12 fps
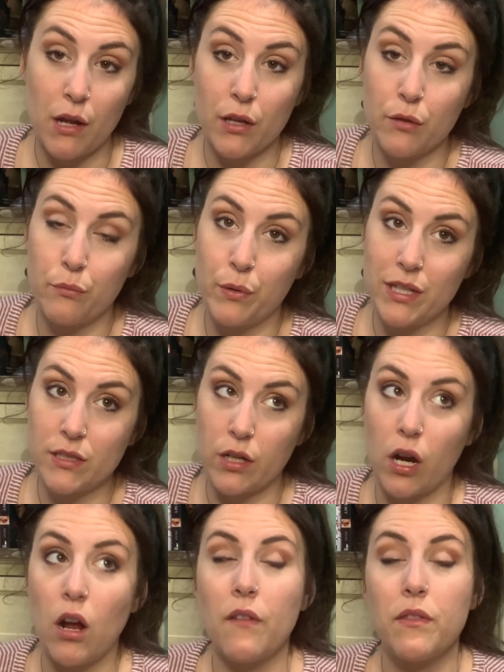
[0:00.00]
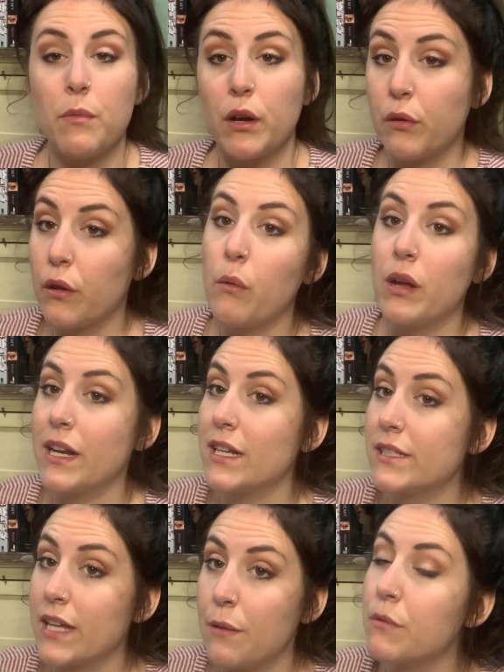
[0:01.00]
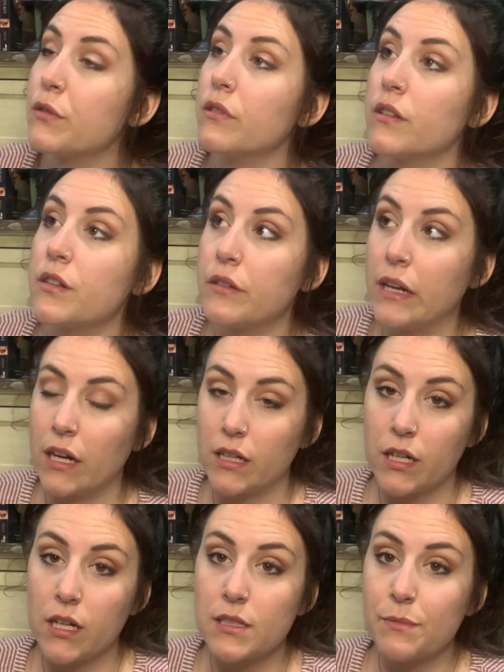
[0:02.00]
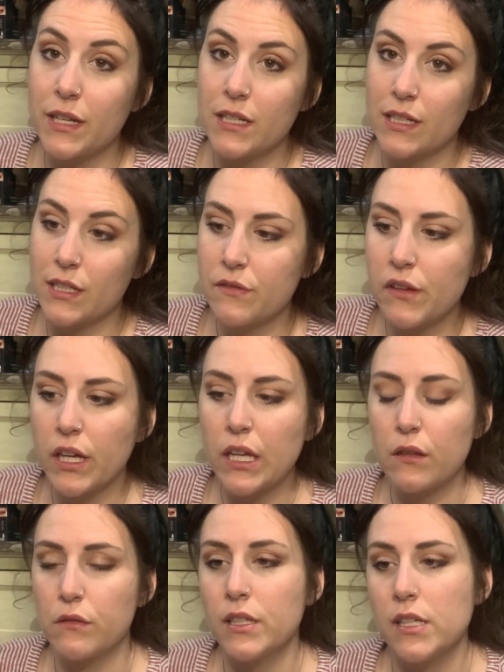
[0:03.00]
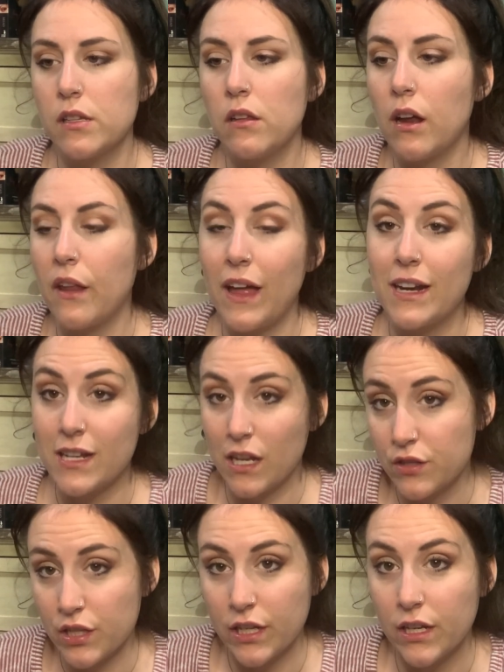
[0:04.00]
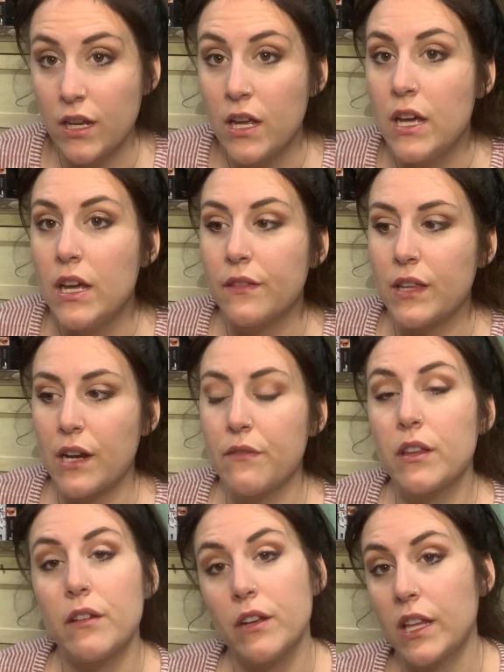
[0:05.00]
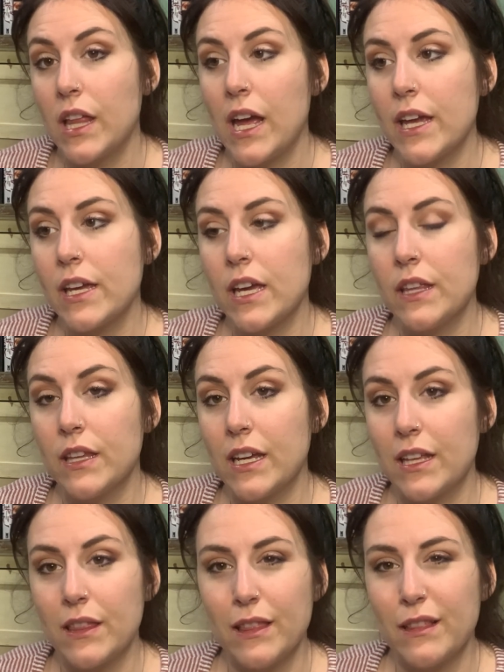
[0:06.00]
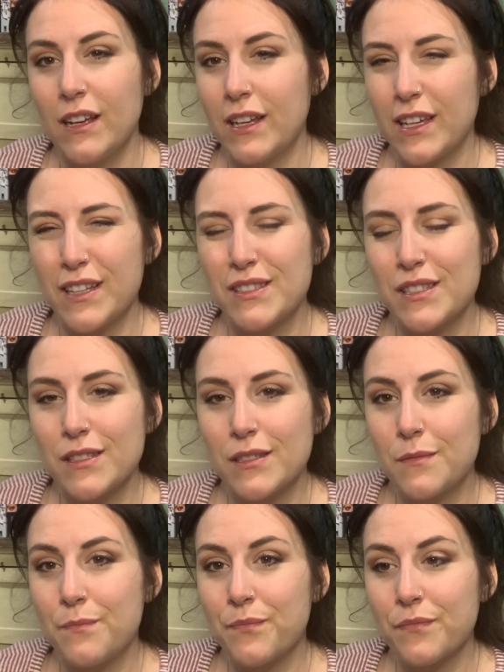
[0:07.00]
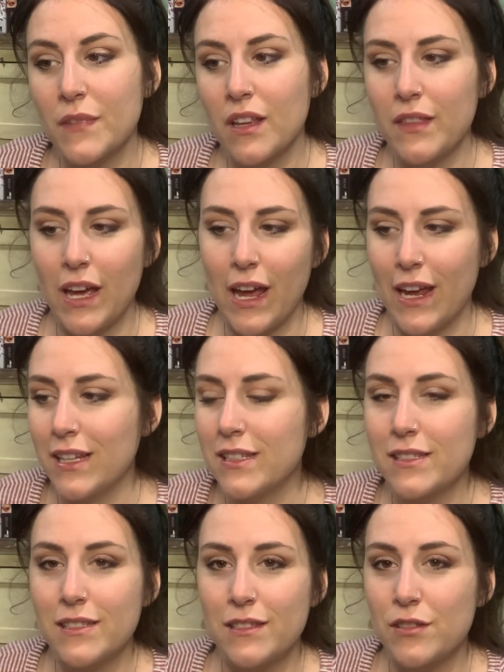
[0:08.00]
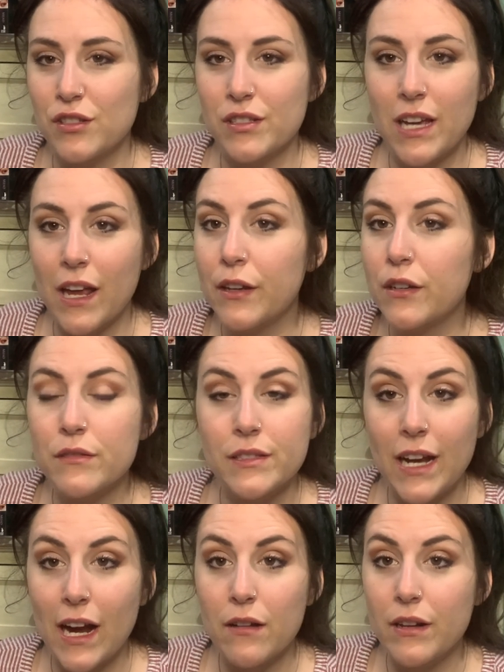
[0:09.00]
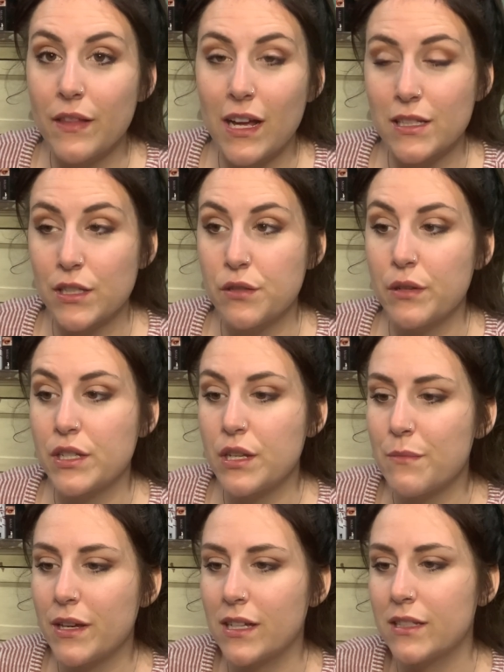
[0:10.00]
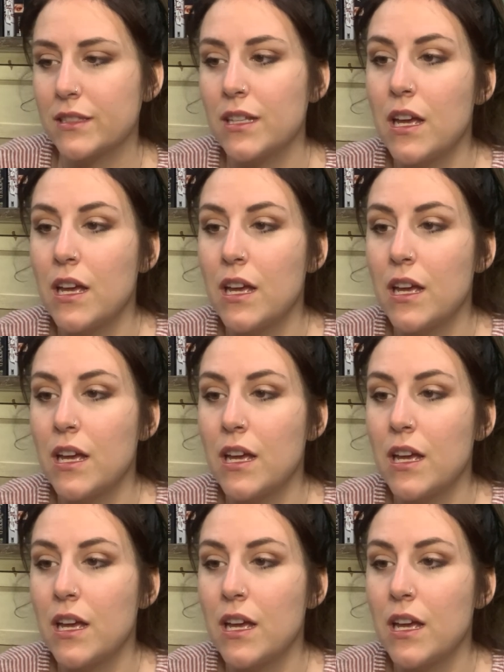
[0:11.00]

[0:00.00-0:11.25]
we start off the book with a one-night stand between the two characters, because I just feel like it loses a lot of that tension that I really like, and like it gets, the angst just kind of goes down in that situation because